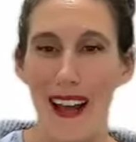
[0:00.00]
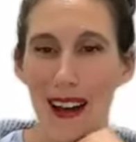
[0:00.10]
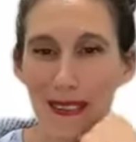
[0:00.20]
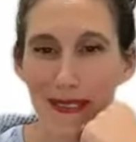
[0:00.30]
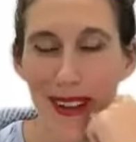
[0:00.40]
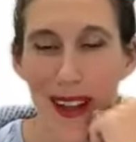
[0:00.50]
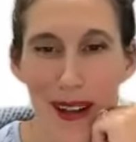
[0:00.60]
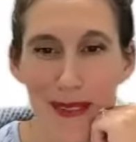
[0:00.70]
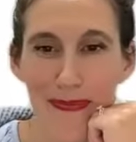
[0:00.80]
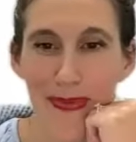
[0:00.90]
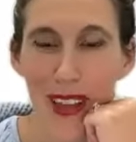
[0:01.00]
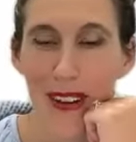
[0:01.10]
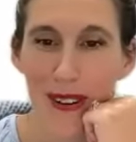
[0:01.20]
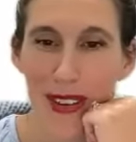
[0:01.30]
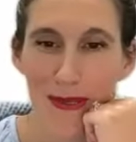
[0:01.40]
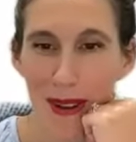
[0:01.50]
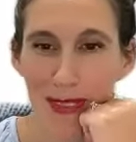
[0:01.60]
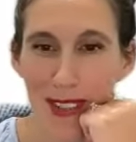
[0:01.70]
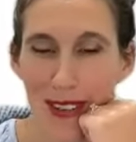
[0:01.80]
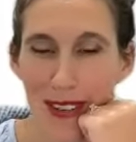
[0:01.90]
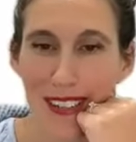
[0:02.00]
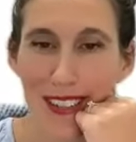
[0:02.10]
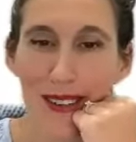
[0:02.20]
of um, an OUM student.